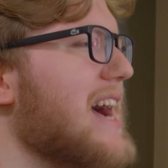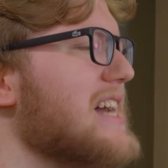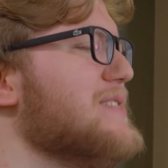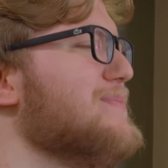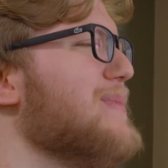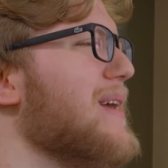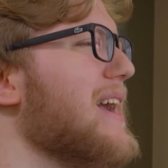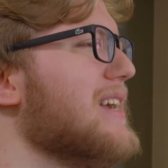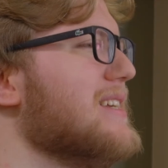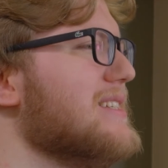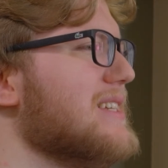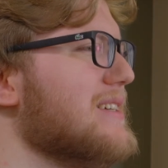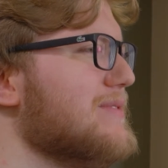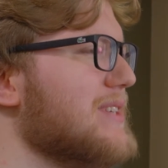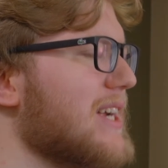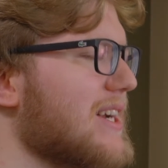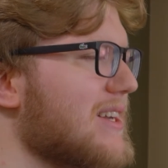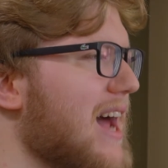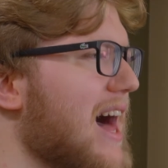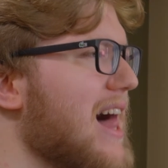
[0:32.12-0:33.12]
aspects
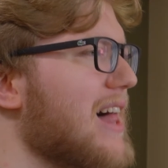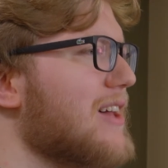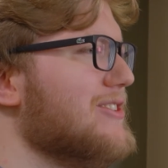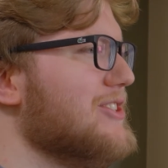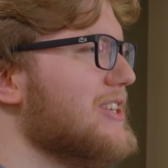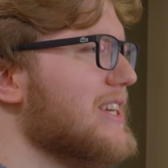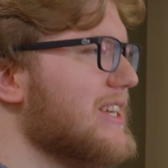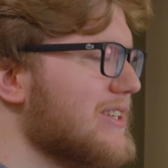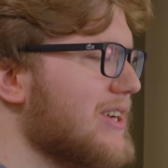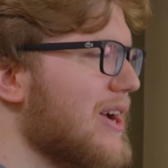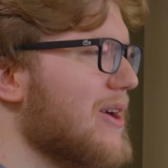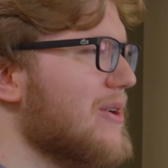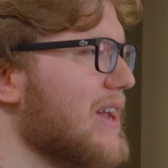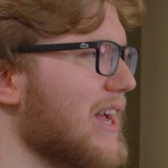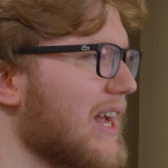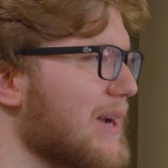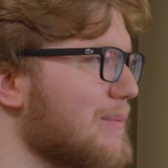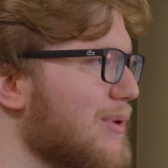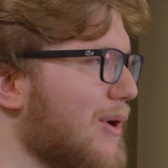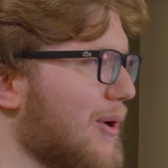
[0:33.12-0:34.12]
of technology and
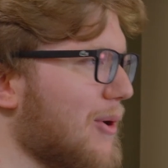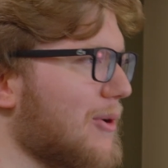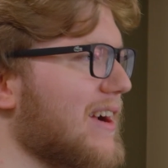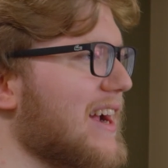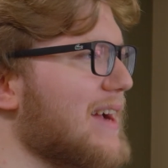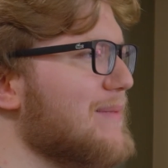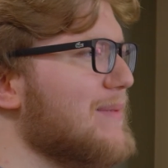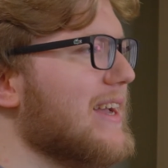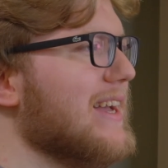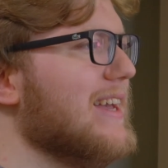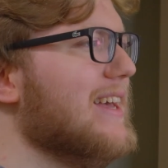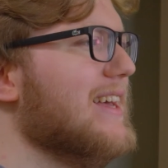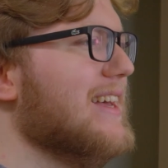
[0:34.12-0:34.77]
coding and programming.